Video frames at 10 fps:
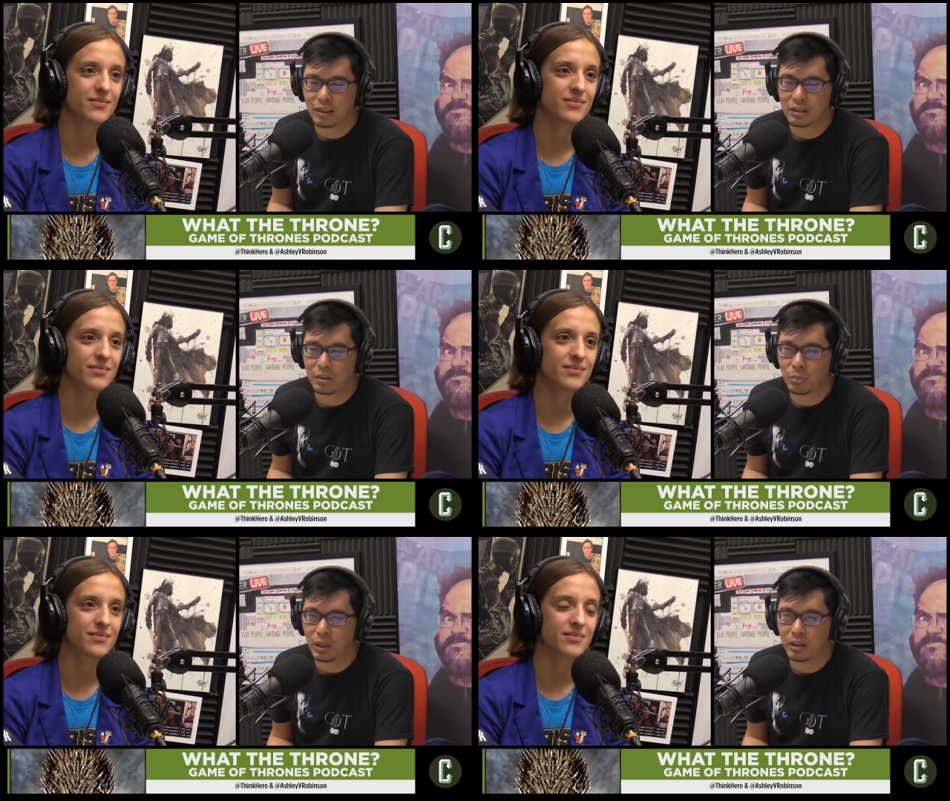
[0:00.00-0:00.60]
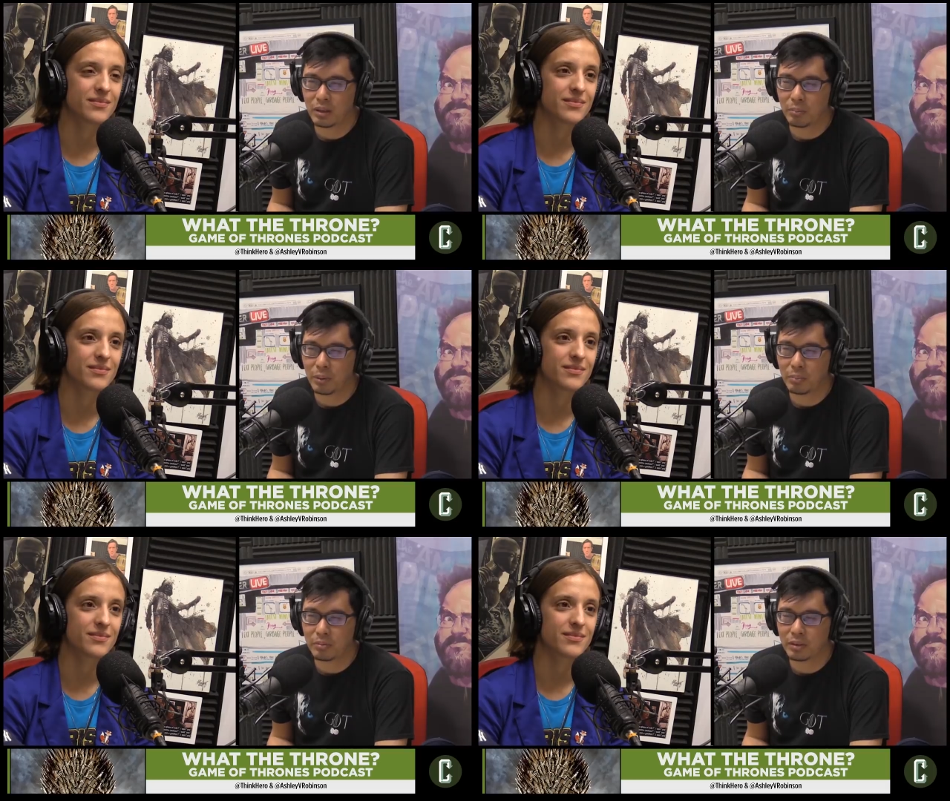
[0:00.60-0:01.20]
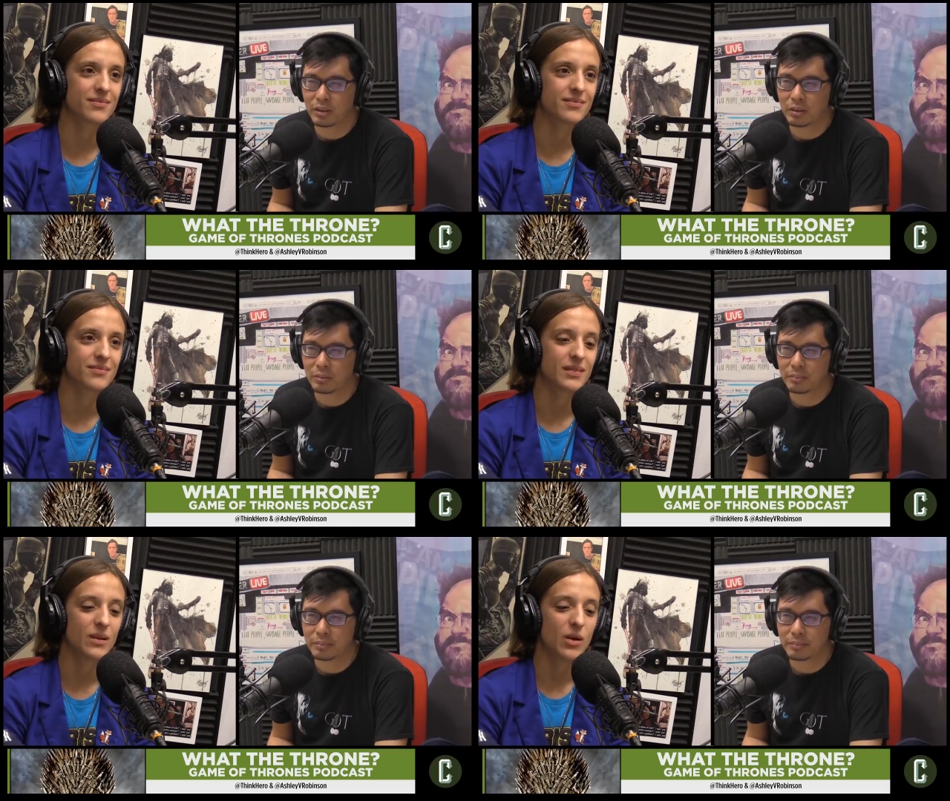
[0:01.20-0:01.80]
Speaker 1: actually, where can people find
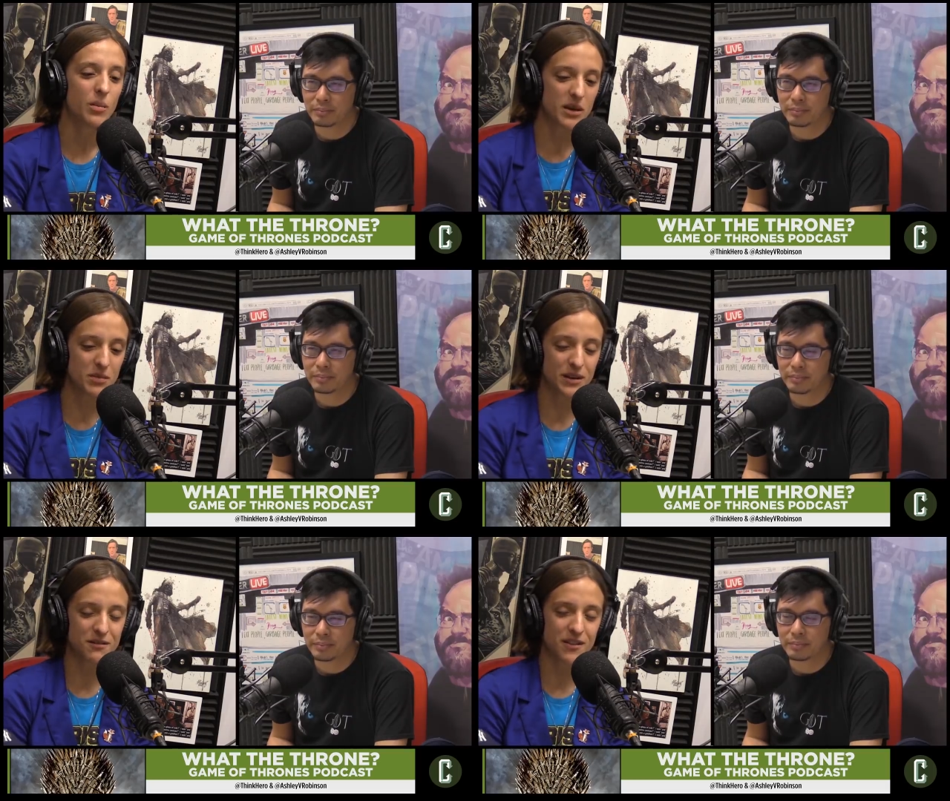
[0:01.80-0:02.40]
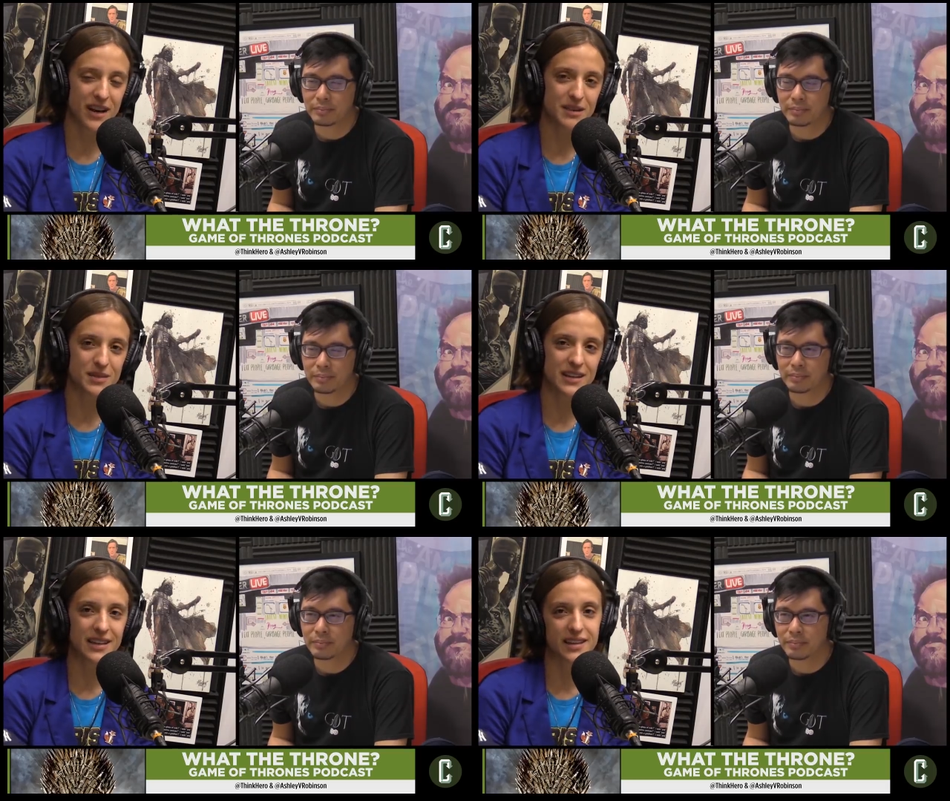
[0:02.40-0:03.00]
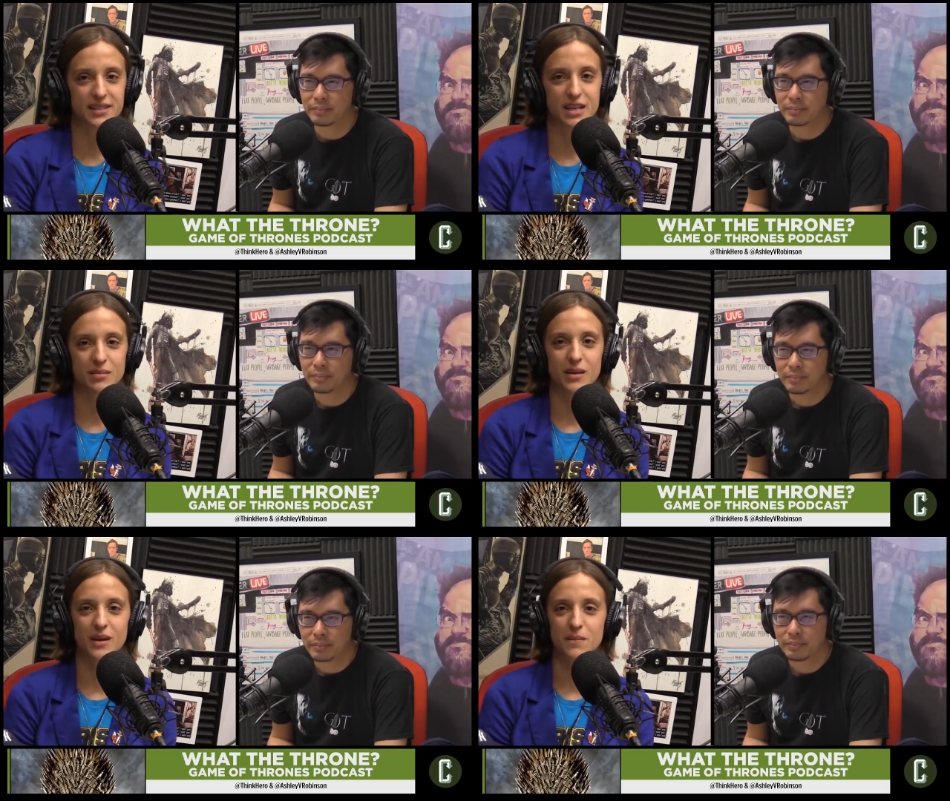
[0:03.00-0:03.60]
you?
Speaker 2: people can find me and they can
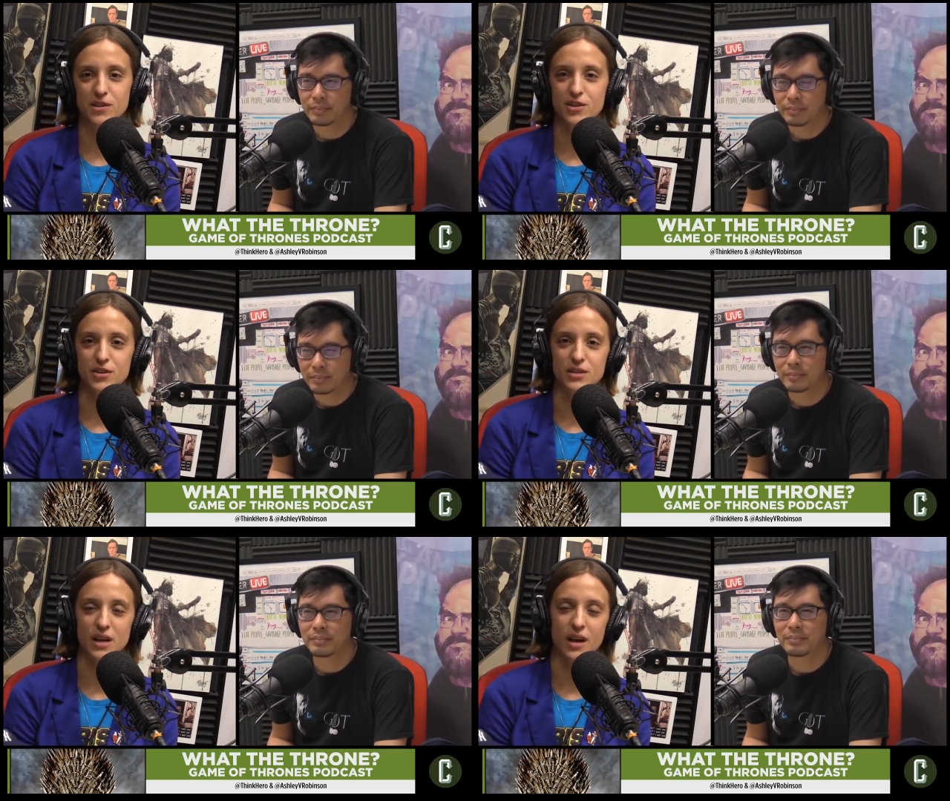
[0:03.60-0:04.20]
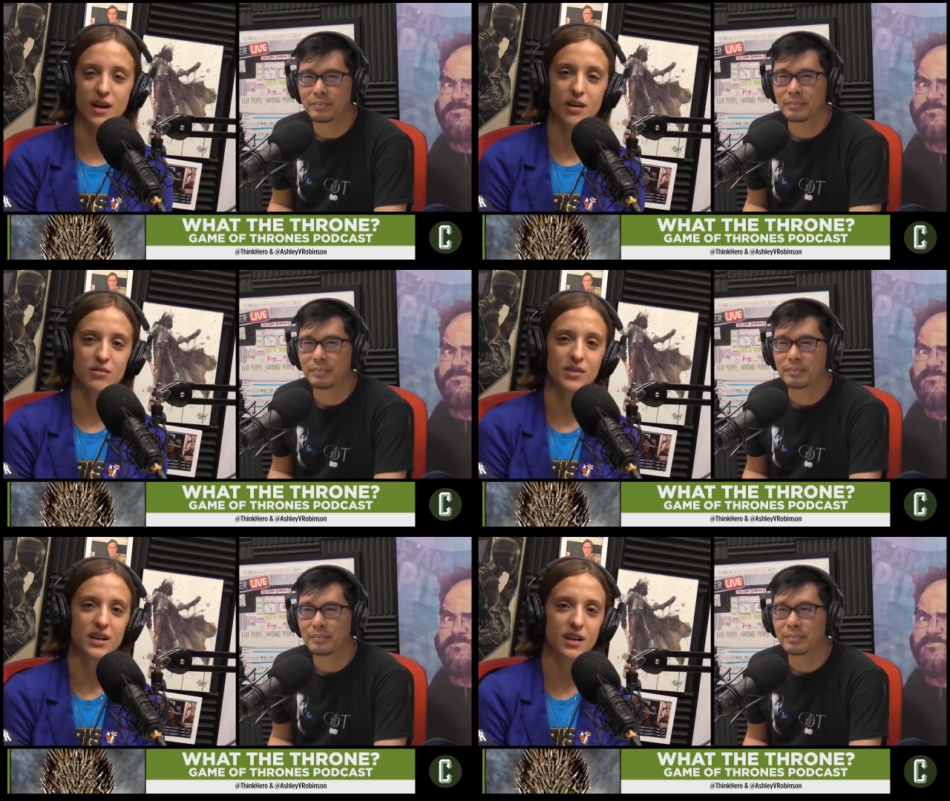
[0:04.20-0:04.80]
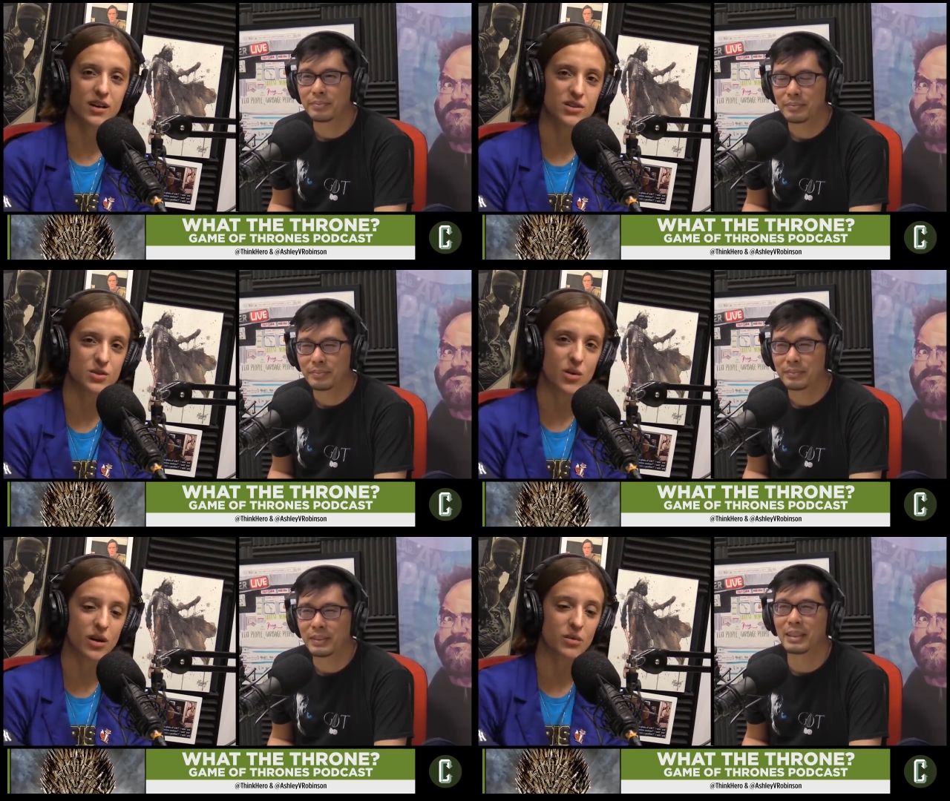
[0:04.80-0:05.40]
send me pictures of Nikolaj
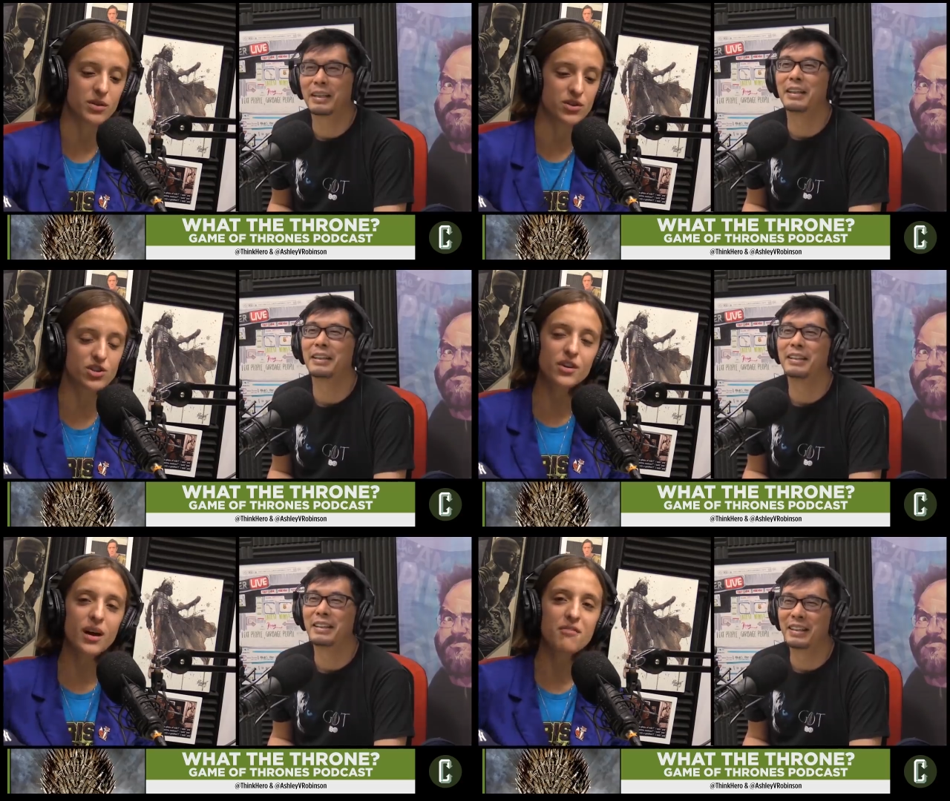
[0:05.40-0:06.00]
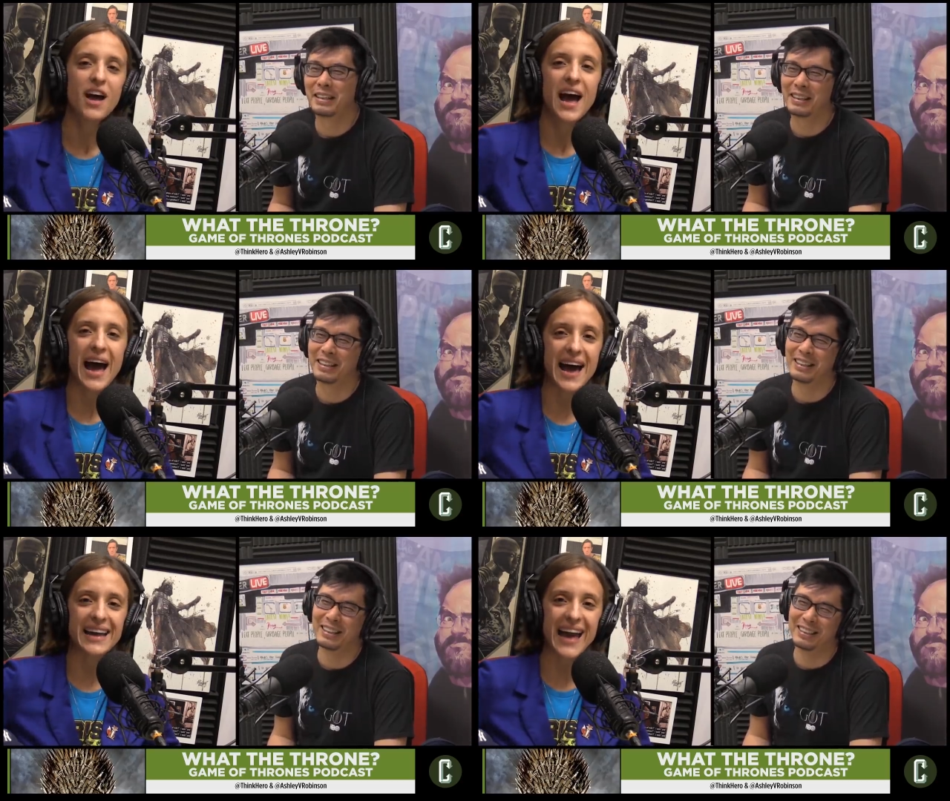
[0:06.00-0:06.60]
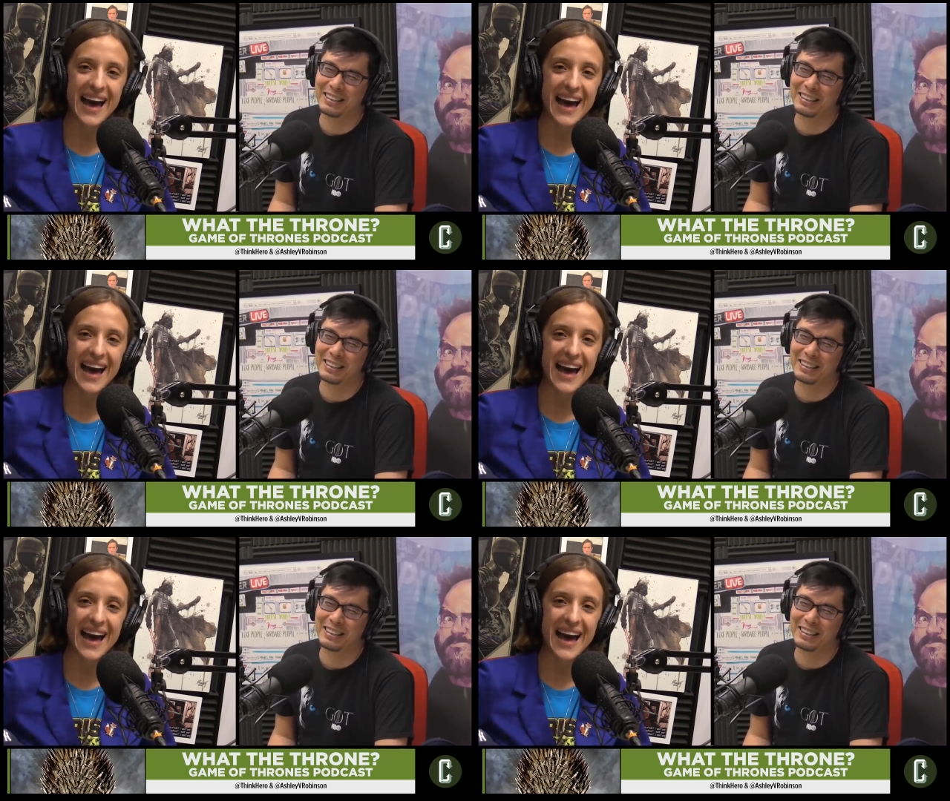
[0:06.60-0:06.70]
Coster-Waldau with his shirt off at